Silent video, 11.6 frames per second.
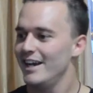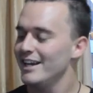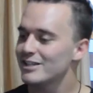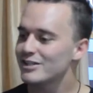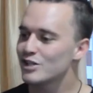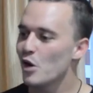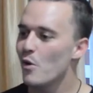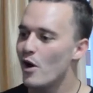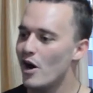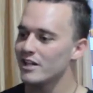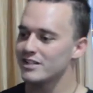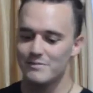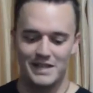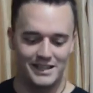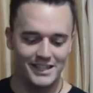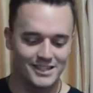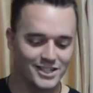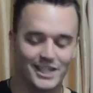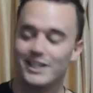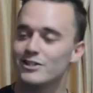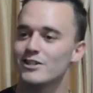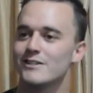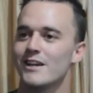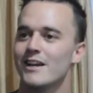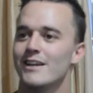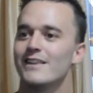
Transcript: And it's so awesome that this teaches